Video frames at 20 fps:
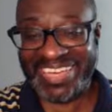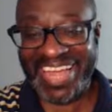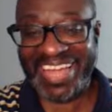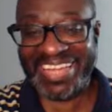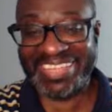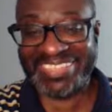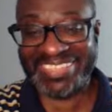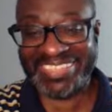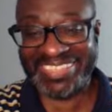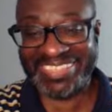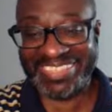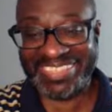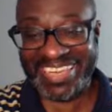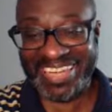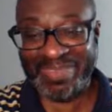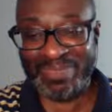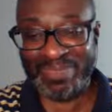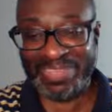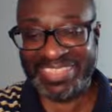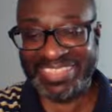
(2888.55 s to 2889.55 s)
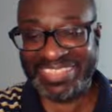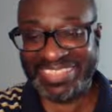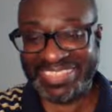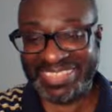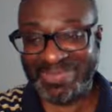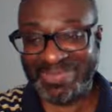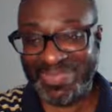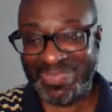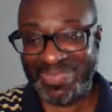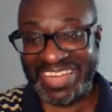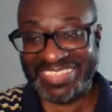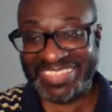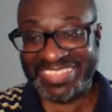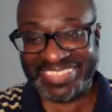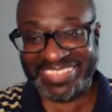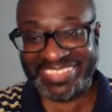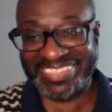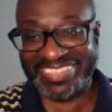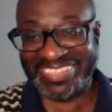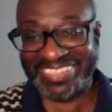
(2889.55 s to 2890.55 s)
that is a championship
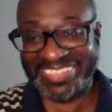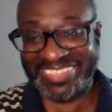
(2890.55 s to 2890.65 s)
roster.